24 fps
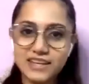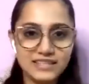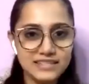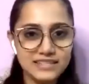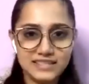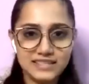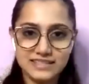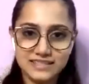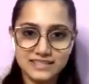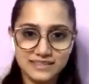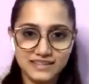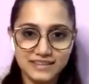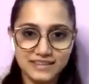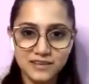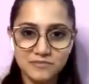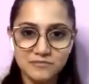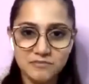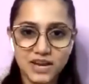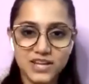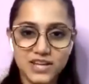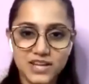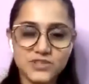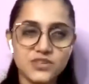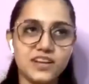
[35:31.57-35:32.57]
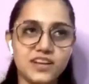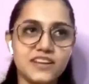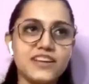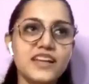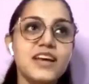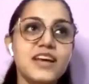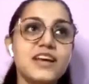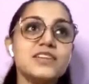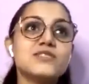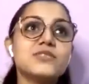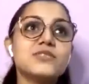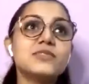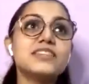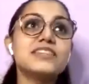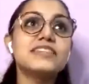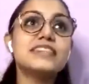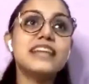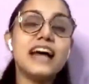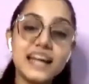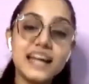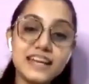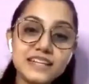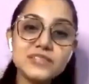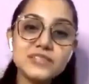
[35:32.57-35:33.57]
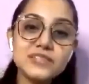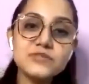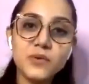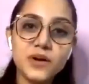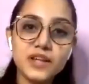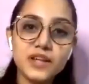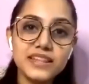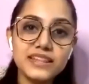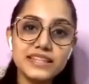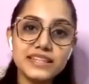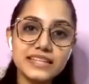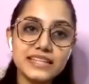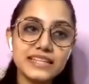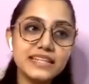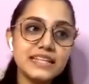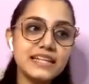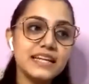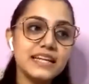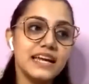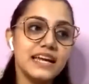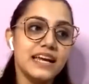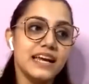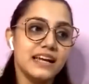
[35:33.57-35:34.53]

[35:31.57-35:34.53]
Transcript: it is in my chart so that is one thing